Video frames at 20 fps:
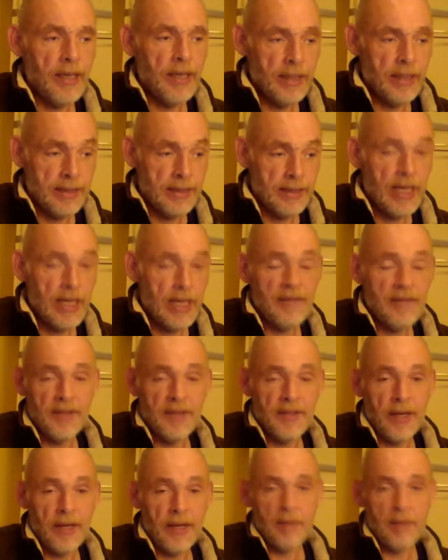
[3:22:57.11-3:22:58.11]
and I have
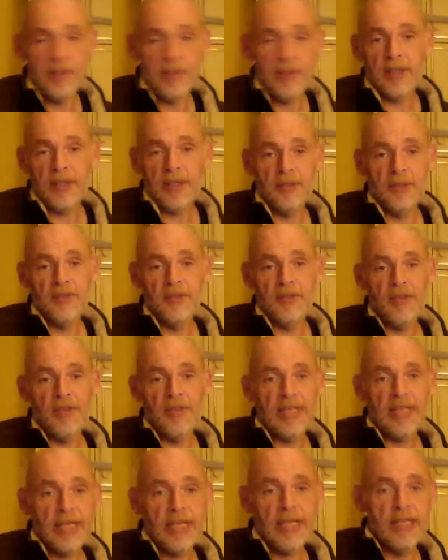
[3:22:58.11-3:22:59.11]
it there, but they couldn't
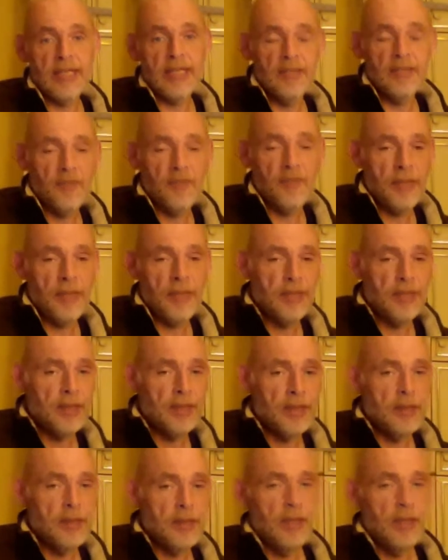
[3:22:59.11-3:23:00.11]
retract any of the information.